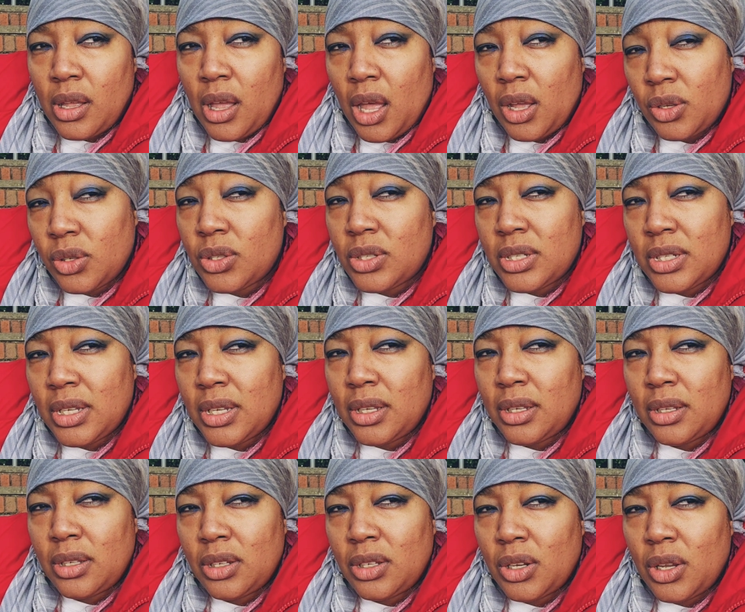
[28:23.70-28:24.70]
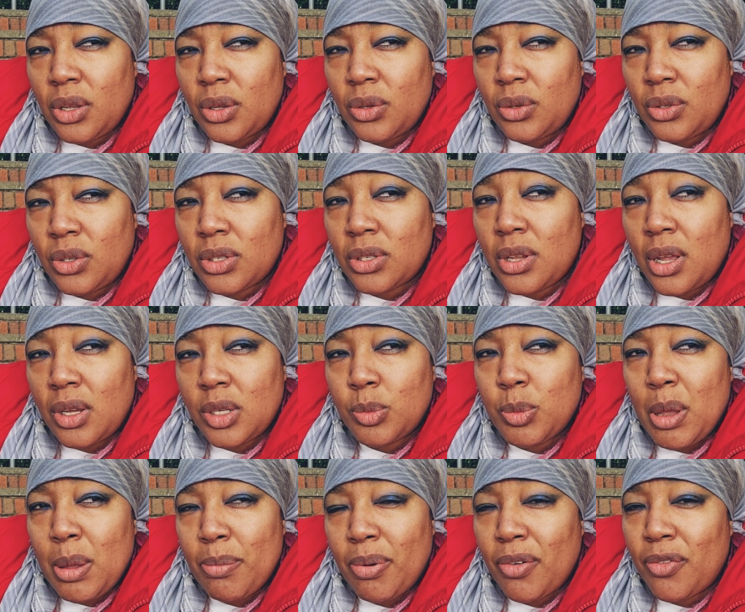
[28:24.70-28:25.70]
I could see, you know, your songs
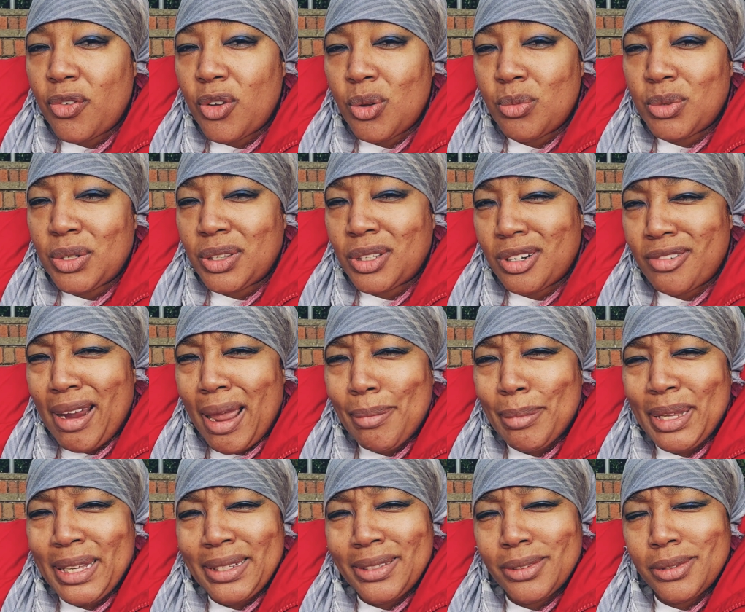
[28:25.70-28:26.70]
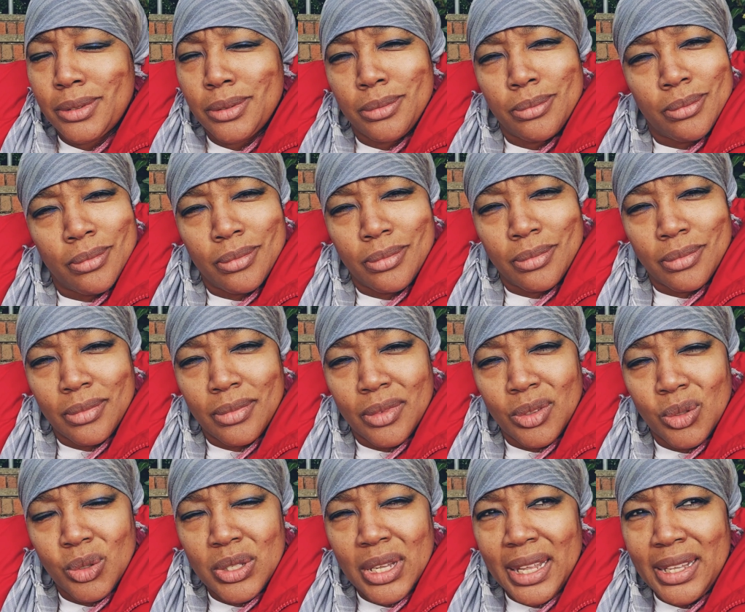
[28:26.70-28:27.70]
being performed at the Grammys,
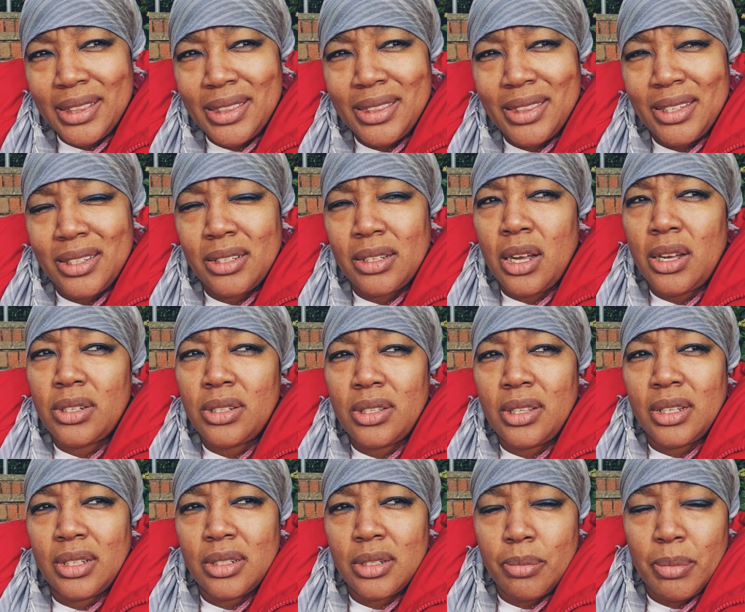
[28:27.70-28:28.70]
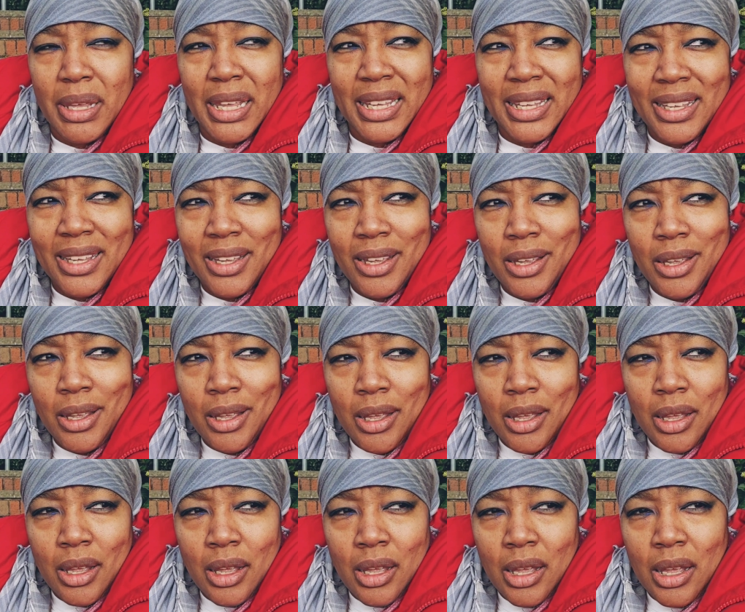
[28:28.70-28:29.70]
saying this kind of thing to me.
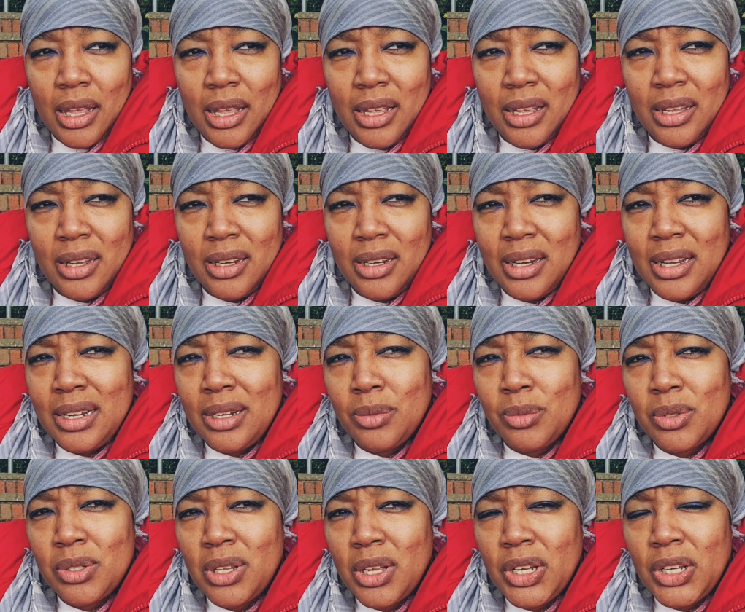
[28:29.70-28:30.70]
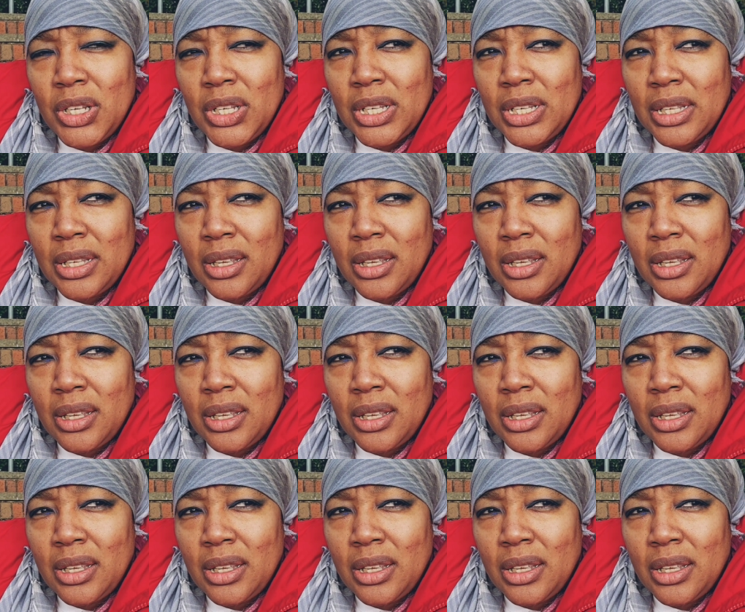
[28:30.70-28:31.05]
And he was like,